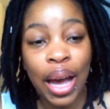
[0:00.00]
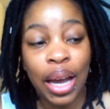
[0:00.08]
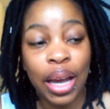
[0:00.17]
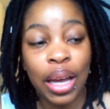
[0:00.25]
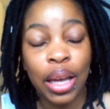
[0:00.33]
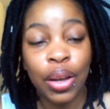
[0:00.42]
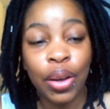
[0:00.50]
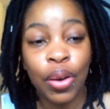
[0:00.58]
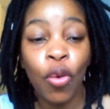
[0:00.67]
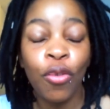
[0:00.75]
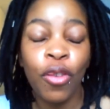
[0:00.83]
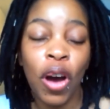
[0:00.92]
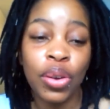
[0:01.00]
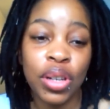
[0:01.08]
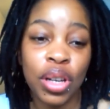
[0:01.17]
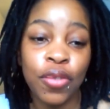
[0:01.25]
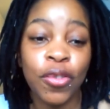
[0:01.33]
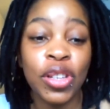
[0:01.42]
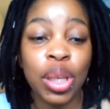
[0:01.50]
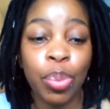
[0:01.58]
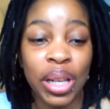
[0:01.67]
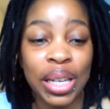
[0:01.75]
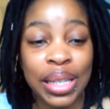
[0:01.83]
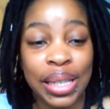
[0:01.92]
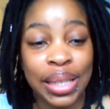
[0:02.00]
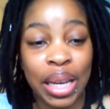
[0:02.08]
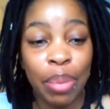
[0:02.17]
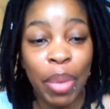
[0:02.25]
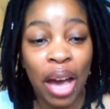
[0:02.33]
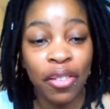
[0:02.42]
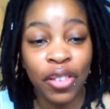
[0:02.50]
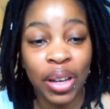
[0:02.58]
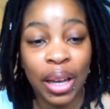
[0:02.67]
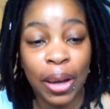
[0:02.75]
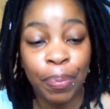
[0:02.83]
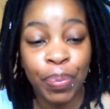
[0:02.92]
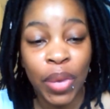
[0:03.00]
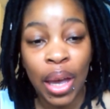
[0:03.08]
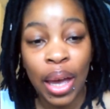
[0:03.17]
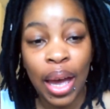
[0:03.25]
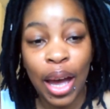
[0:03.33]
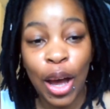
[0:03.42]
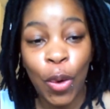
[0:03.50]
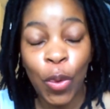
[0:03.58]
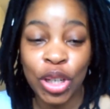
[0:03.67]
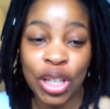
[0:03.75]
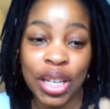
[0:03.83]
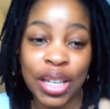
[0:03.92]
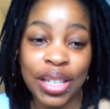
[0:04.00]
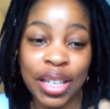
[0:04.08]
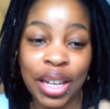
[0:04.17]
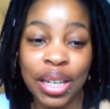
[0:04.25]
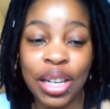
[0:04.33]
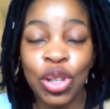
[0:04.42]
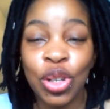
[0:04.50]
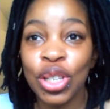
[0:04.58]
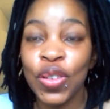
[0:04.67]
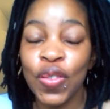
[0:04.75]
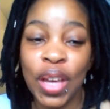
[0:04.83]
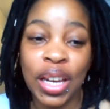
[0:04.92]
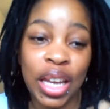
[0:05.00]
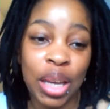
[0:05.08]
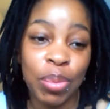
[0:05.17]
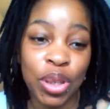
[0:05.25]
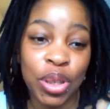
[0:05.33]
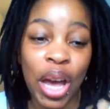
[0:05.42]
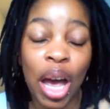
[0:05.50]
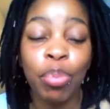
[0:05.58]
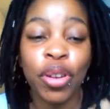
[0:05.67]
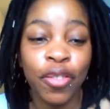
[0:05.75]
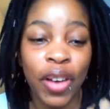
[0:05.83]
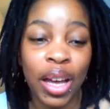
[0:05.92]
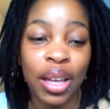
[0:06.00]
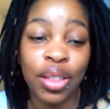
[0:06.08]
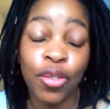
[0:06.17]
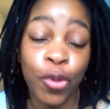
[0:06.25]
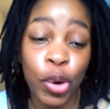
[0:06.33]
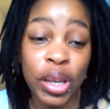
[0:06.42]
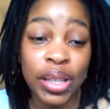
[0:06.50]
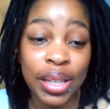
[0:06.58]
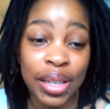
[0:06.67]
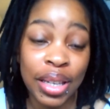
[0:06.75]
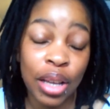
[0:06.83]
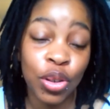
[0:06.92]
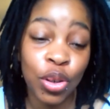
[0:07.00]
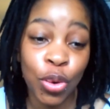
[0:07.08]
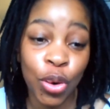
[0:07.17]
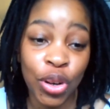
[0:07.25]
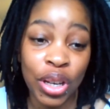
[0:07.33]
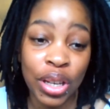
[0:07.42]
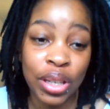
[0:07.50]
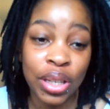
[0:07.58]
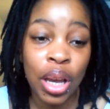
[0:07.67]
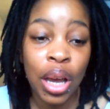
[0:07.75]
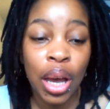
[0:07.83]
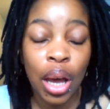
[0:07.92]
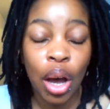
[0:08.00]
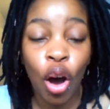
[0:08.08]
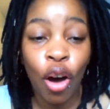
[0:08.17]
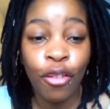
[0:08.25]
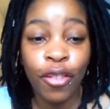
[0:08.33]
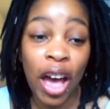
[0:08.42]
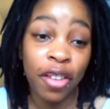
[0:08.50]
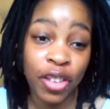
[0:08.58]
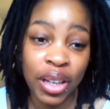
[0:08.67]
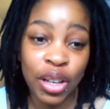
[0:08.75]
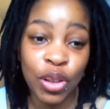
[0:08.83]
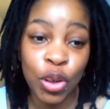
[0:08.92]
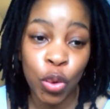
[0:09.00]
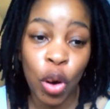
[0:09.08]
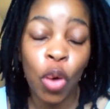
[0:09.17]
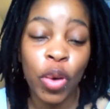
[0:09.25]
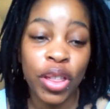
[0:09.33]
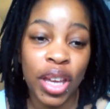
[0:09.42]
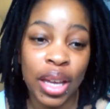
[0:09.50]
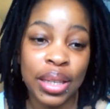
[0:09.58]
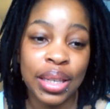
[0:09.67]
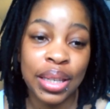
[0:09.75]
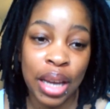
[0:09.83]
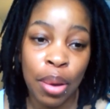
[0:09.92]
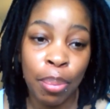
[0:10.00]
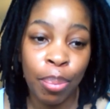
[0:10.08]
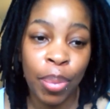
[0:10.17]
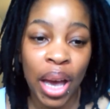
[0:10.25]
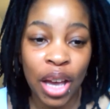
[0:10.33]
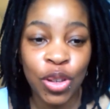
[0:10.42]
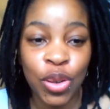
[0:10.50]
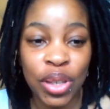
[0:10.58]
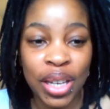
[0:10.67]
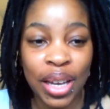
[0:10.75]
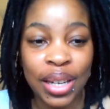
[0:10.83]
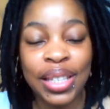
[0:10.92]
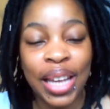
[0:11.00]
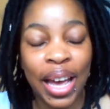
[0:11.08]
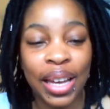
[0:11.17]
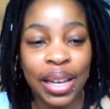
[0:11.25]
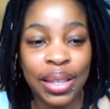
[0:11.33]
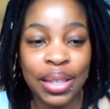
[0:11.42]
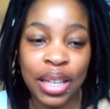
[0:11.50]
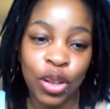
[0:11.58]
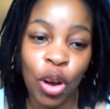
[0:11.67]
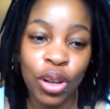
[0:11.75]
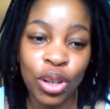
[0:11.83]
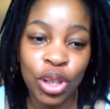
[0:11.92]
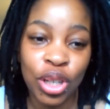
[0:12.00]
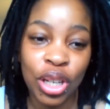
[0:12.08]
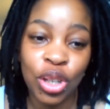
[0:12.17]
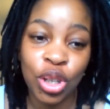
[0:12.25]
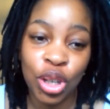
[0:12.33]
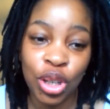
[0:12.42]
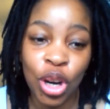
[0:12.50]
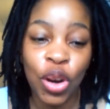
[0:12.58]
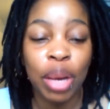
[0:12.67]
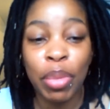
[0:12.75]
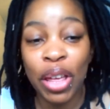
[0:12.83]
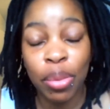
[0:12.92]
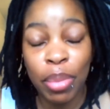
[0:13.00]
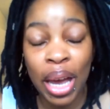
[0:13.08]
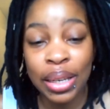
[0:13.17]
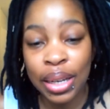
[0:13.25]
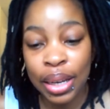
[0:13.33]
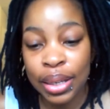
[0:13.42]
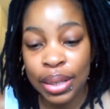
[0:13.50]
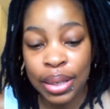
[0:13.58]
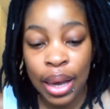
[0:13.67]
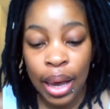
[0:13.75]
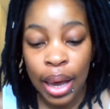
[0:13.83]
I co-founded Visibility STEM Africa, uh, which is an initiative that aims to amplify the voices and stories of Africans who are within STEM, as you said, science, technology, engineering, and mathematics,